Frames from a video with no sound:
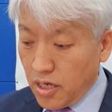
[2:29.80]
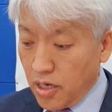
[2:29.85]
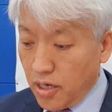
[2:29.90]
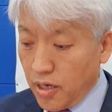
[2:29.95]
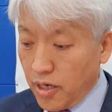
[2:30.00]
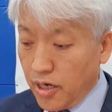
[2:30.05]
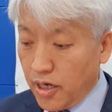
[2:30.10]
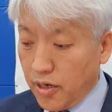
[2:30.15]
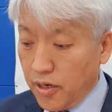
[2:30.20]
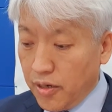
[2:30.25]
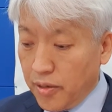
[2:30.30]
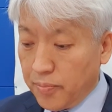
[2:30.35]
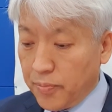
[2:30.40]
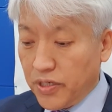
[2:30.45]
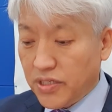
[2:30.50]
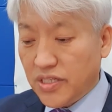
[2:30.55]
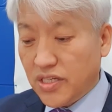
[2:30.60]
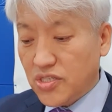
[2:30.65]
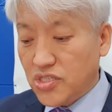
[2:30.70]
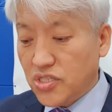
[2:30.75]

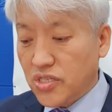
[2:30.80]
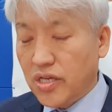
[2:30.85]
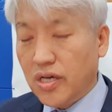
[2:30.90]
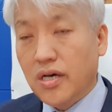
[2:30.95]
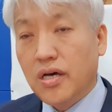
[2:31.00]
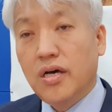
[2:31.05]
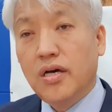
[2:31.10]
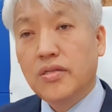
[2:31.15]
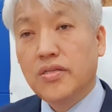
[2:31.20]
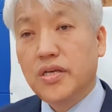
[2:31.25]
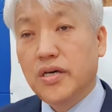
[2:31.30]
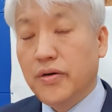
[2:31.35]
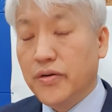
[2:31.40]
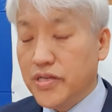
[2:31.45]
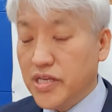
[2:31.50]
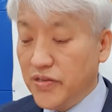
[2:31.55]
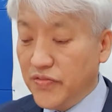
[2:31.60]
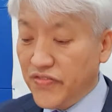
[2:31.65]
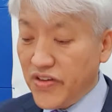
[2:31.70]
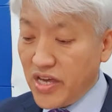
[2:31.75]
But the
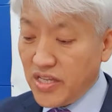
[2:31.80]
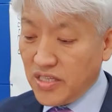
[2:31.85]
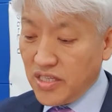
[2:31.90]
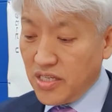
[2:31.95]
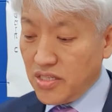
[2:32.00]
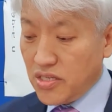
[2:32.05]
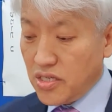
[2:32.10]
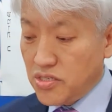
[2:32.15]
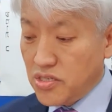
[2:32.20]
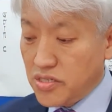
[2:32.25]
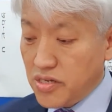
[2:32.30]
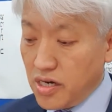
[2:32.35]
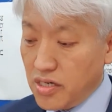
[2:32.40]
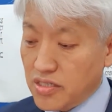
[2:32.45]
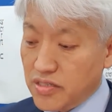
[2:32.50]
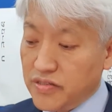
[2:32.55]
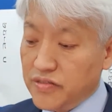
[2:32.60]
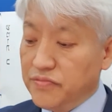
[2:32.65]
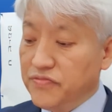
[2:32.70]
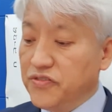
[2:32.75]
event is
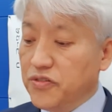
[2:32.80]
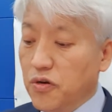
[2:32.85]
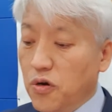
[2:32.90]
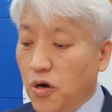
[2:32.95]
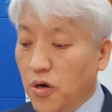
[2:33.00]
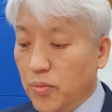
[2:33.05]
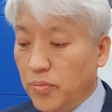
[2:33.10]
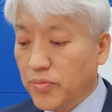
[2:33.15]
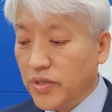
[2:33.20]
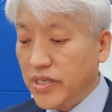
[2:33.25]
starting from,